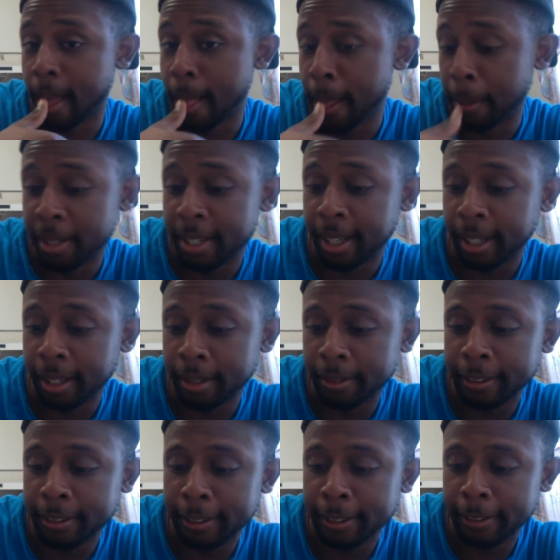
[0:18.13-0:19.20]
Hold a second.
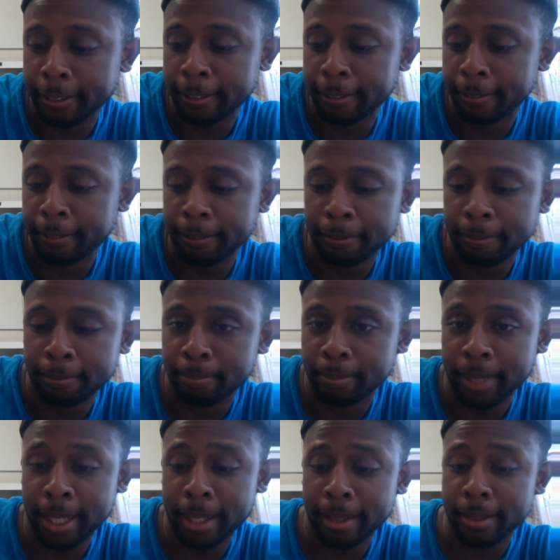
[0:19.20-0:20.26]

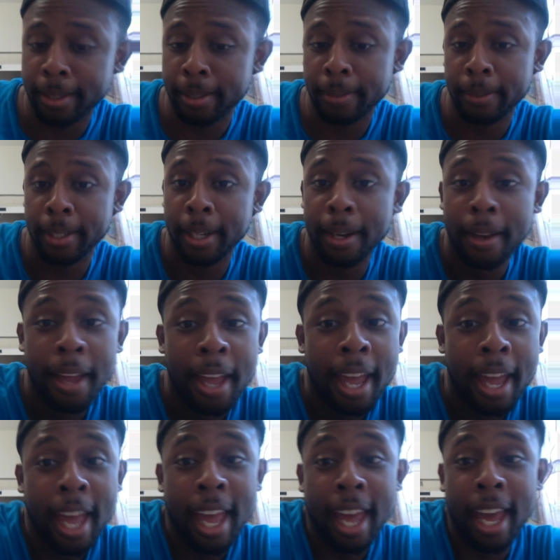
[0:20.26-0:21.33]
I know something there.
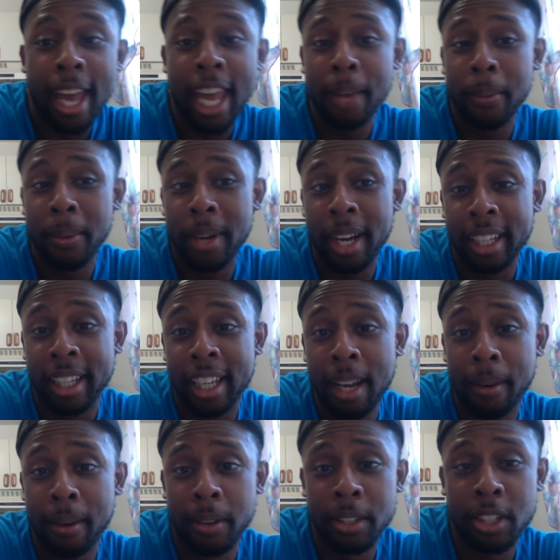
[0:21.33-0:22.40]
Anyway, I came
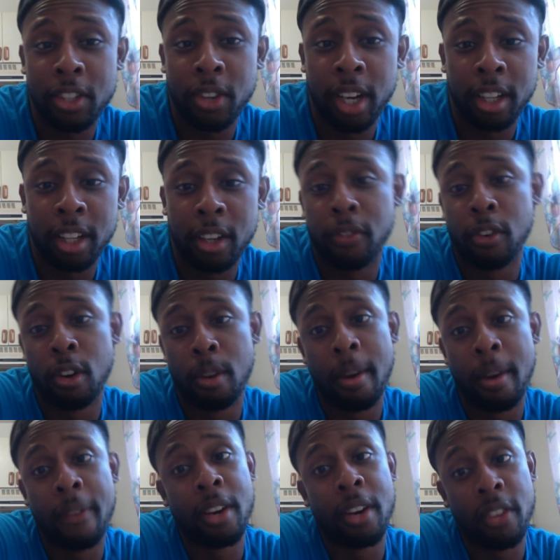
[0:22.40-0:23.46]
across the trailer from my
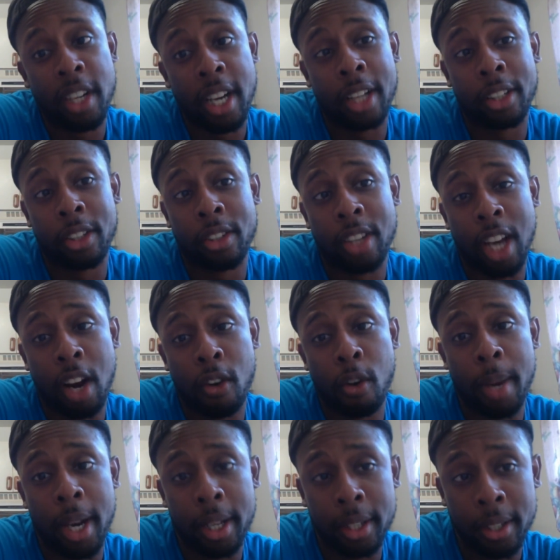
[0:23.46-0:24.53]
favorite guy, the Tyro
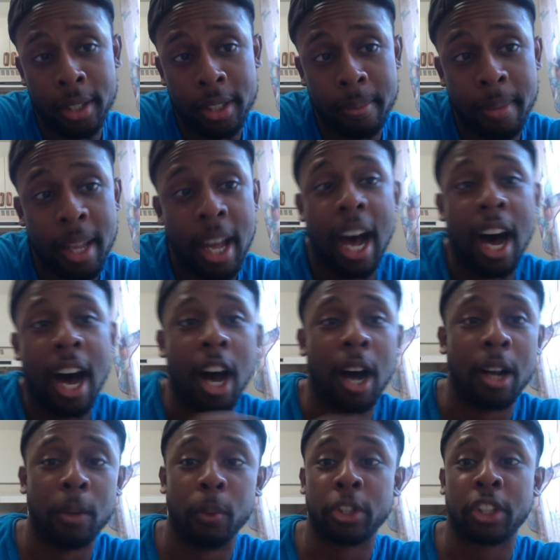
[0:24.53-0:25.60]
Mattis. I
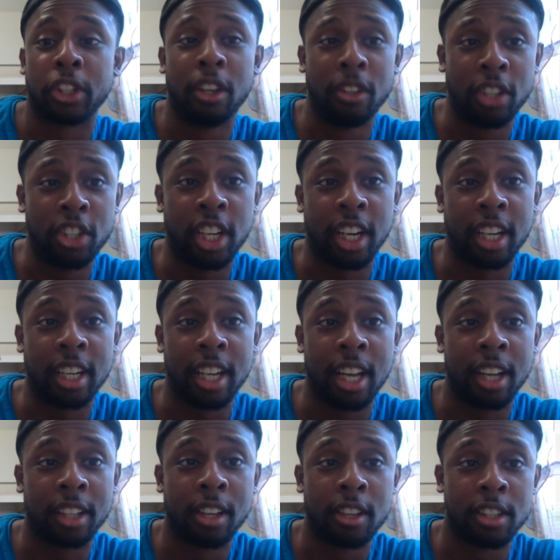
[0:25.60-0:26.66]
was curious checking it
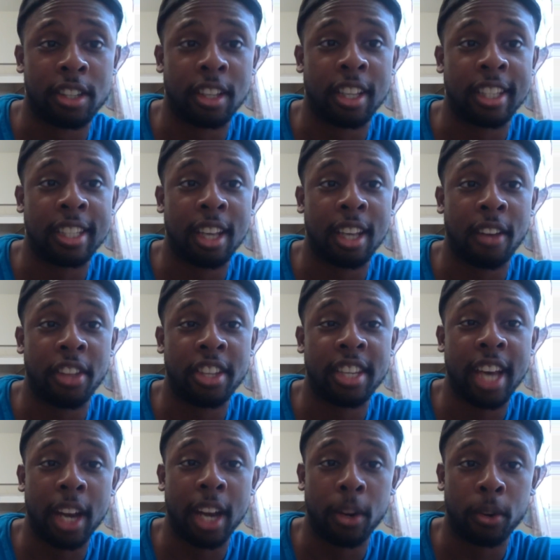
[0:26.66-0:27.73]
out because of the
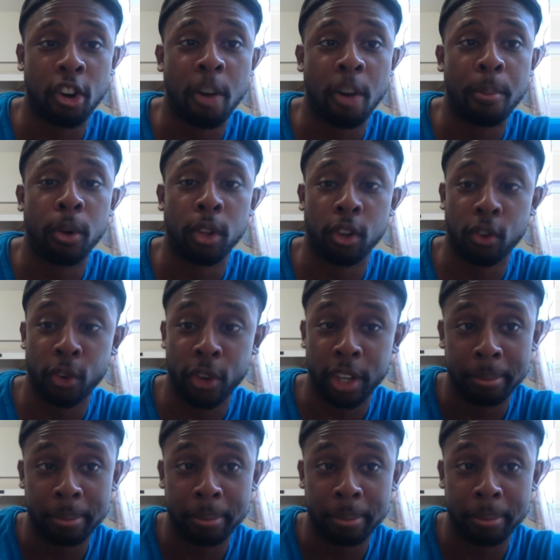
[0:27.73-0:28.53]
title called Polaroid.